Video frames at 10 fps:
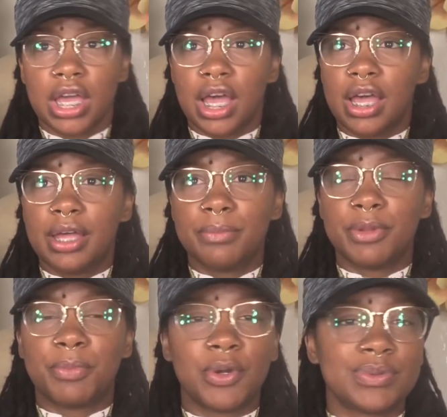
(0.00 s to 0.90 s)

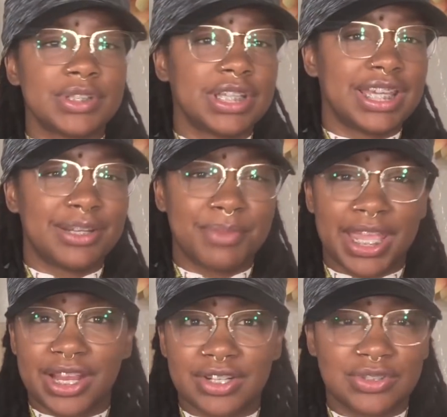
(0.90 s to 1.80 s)
The bulbs on the end of my
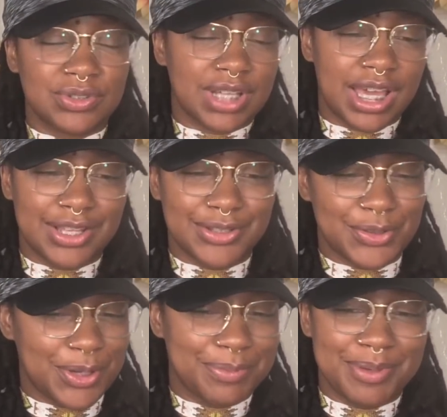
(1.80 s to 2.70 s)
hair do not
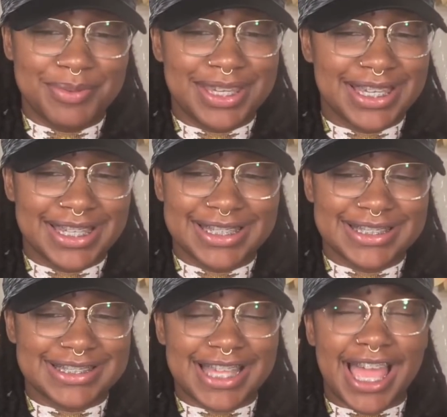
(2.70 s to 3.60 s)
annoy me
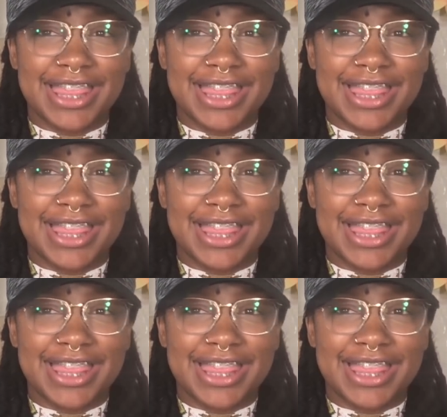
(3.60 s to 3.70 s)
because